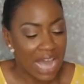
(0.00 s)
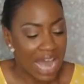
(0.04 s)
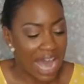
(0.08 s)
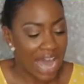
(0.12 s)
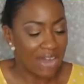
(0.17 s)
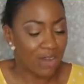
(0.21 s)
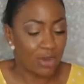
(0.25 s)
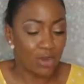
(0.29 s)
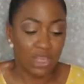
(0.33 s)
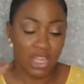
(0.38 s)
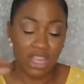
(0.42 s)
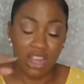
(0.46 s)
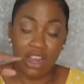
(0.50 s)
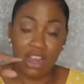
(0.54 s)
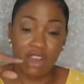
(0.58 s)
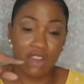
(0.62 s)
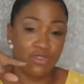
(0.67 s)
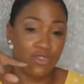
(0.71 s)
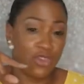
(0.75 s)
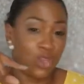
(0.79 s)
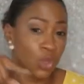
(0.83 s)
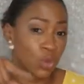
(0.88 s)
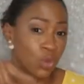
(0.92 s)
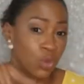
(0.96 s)
I don't care
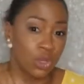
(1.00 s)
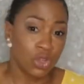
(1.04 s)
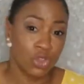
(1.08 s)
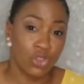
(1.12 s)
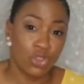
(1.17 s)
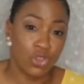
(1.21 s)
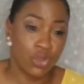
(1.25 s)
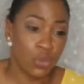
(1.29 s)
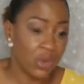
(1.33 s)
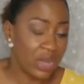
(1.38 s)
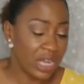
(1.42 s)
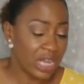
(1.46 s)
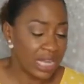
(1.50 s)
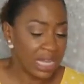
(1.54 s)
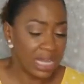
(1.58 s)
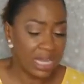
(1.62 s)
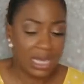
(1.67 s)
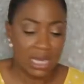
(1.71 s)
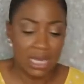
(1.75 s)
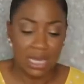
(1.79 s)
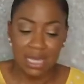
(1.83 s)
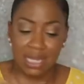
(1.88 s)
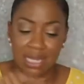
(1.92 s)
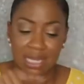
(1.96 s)
if you were
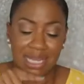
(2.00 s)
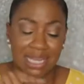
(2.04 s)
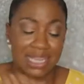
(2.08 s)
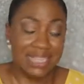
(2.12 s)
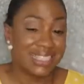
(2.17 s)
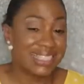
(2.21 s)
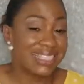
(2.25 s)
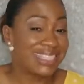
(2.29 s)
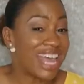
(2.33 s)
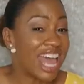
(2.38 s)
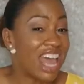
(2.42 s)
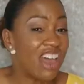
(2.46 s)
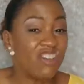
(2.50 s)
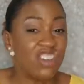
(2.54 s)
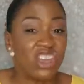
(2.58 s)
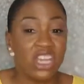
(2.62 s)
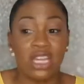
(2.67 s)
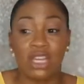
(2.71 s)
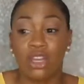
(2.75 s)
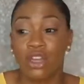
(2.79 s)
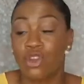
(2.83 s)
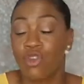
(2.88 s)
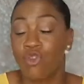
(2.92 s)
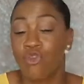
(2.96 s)
3,
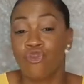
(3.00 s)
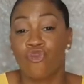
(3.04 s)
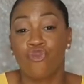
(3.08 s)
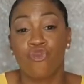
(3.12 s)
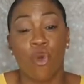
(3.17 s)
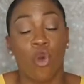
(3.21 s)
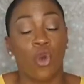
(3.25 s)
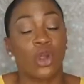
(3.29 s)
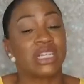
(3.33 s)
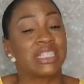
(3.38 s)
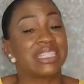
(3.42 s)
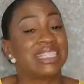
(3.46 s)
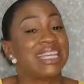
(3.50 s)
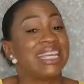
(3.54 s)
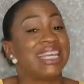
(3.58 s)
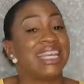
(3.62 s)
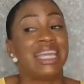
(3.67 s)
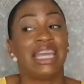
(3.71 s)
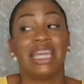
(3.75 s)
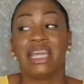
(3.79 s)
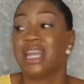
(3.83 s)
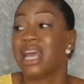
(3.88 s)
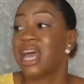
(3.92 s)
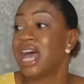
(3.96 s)
7,
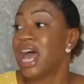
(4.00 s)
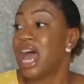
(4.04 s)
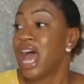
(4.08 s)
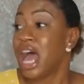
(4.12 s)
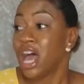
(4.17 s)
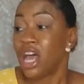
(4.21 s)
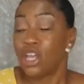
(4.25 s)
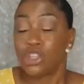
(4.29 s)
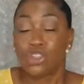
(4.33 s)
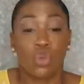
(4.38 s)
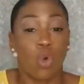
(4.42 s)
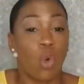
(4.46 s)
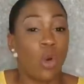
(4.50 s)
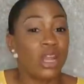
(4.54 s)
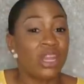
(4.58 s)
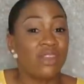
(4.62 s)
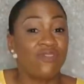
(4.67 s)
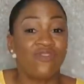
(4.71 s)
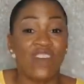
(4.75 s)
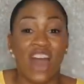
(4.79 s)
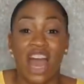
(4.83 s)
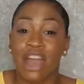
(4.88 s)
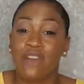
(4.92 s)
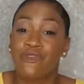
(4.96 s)
14,
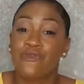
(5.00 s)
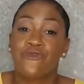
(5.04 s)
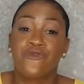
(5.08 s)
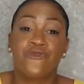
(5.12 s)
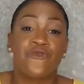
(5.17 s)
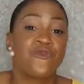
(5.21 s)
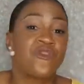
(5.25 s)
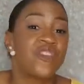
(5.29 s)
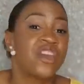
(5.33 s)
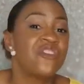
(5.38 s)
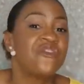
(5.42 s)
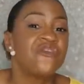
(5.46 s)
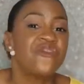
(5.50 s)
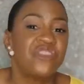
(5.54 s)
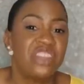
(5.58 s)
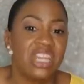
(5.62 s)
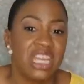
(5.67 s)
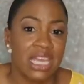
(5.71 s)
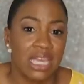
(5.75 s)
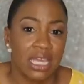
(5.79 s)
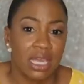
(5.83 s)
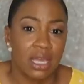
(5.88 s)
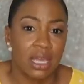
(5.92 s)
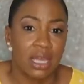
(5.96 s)
25,
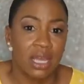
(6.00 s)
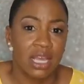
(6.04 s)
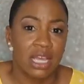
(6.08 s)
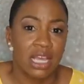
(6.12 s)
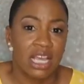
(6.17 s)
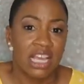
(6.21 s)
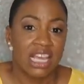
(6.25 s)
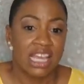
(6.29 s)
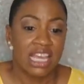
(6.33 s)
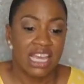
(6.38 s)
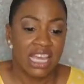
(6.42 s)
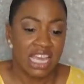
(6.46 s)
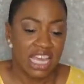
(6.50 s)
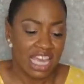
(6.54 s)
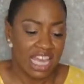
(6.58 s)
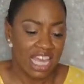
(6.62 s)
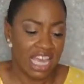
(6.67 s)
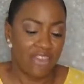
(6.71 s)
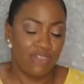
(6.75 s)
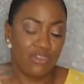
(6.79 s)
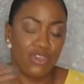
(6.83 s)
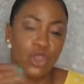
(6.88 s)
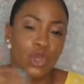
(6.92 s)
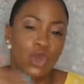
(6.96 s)
50.
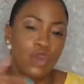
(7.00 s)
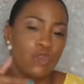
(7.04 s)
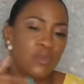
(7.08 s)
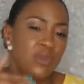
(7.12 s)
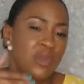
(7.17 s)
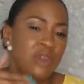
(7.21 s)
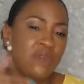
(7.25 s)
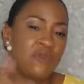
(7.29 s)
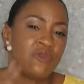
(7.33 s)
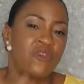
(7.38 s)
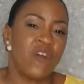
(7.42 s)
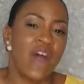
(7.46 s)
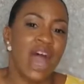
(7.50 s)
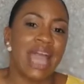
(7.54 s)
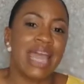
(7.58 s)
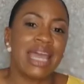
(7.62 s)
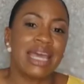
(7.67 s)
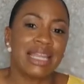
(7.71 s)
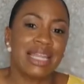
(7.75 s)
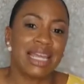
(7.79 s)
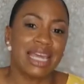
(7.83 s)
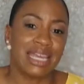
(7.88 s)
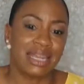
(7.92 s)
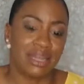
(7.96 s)
If you've been
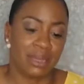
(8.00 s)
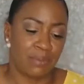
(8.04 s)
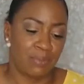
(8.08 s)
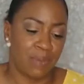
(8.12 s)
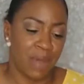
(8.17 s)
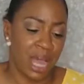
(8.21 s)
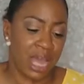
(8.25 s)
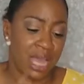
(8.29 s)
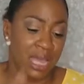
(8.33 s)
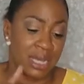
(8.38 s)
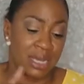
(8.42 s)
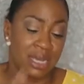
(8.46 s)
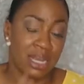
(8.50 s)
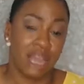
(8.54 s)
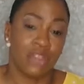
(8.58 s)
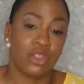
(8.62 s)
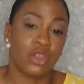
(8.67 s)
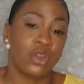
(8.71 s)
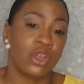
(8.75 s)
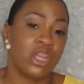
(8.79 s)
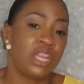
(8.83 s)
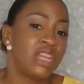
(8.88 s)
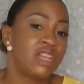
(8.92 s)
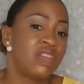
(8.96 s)
violated by
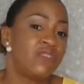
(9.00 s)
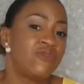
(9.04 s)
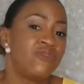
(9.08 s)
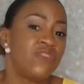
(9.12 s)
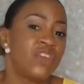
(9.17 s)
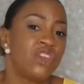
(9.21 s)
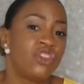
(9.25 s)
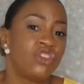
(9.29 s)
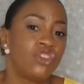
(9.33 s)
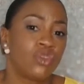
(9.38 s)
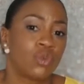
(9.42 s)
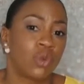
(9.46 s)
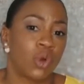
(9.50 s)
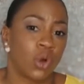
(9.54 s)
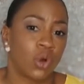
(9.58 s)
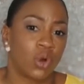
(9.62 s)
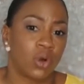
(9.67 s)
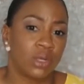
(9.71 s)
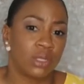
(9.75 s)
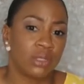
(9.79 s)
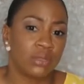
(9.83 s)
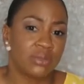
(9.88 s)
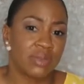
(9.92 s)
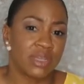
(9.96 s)
another
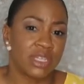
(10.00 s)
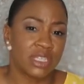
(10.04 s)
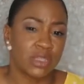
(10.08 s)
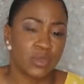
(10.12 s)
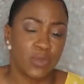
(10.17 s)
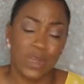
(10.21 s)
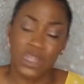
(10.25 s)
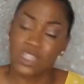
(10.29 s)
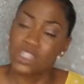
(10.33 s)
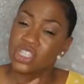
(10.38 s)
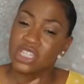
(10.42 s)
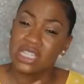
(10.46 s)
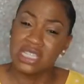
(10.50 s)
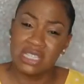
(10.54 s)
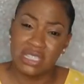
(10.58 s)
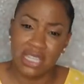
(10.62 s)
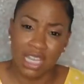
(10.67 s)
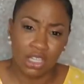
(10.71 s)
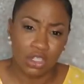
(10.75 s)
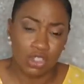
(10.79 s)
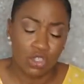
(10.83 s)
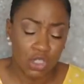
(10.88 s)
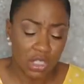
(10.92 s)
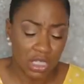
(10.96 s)
individual, especially
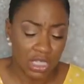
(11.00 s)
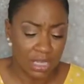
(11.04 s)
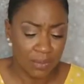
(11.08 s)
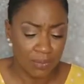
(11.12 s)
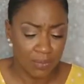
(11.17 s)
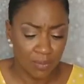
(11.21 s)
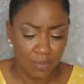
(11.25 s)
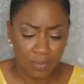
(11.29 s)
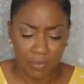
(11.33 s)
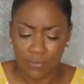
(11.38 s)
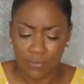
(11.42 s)
sexually,